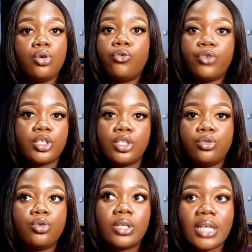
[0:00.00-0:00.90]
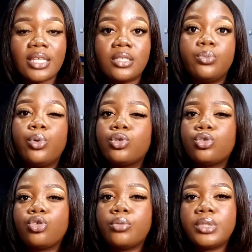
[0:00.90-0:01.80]
obviously no classes, but
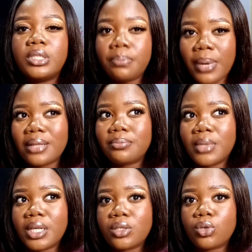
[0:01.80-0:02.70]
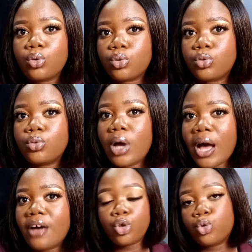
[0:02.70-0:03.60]
some departments also
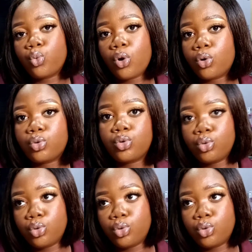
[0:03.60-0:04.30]
have coursework to